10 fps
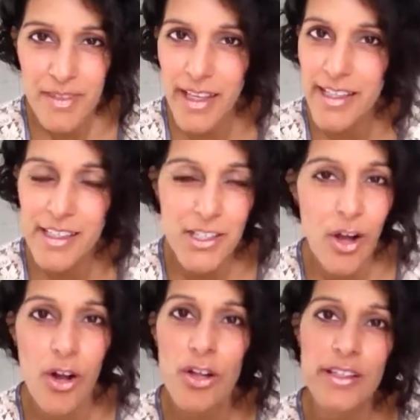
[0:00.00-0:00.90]
And it's
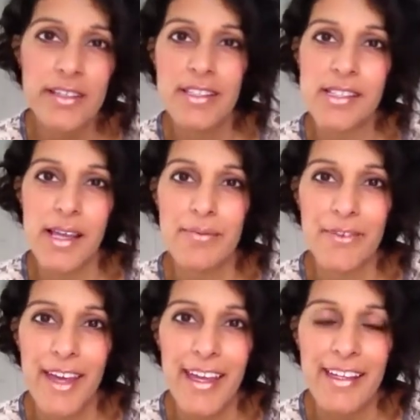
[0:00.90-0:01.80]
all in the same
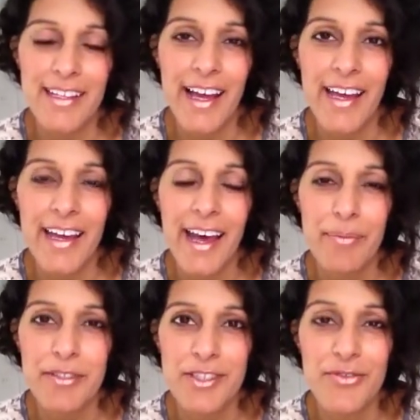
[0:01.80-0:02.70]
vein, and I
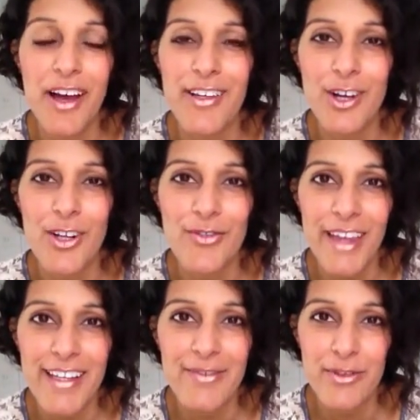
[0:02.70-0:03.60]
happened to find all of
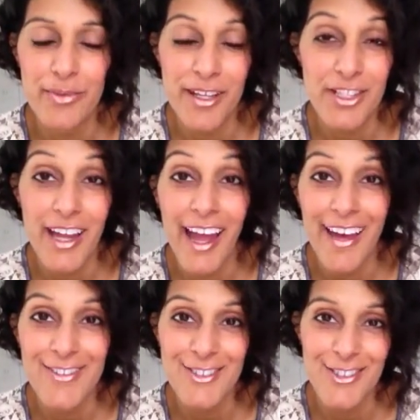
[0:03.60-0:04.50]
that information
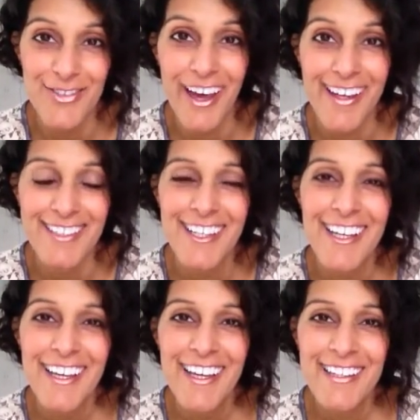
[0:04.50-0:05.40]
after the fact
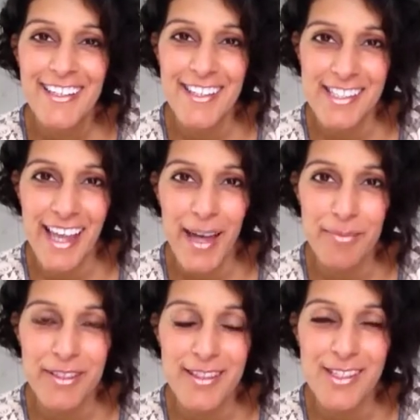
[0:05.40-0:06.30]
that this happened.